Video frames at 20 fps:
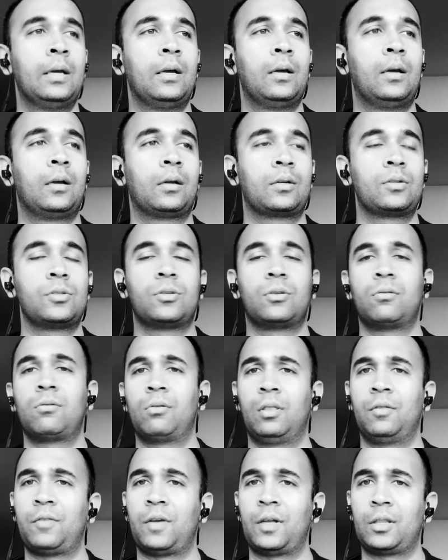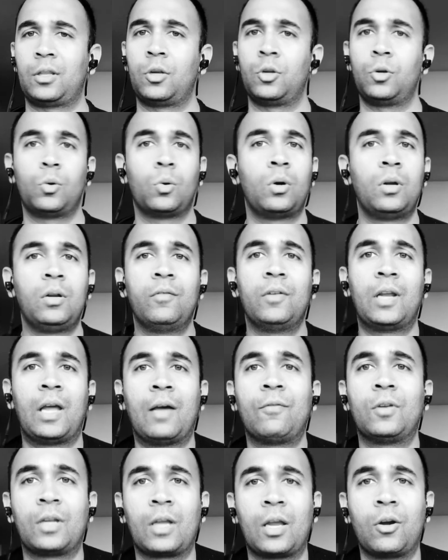considering the fact that you don't even
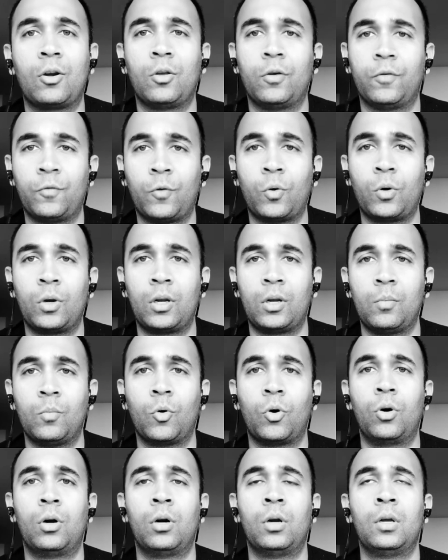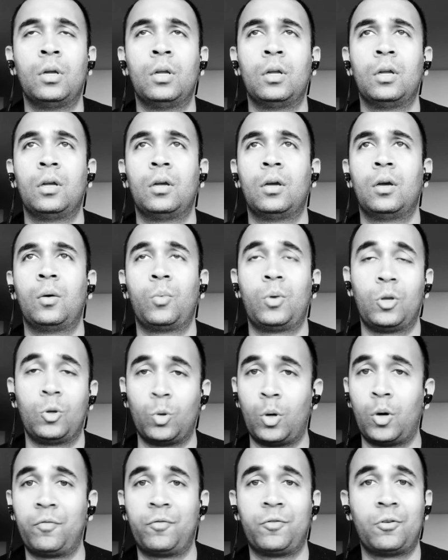have to carry your phone anymore when you
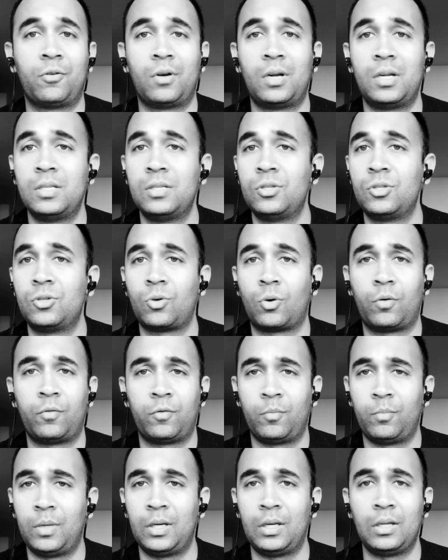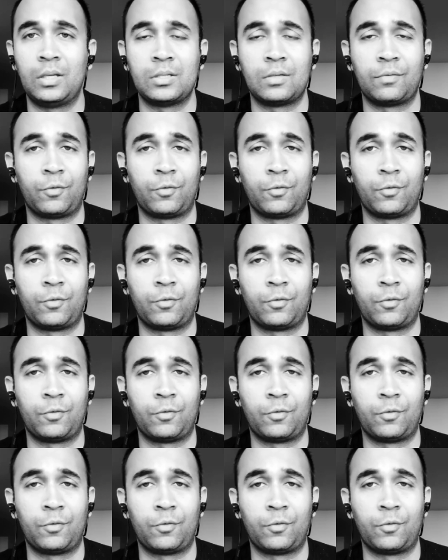go out for runs or for meetings.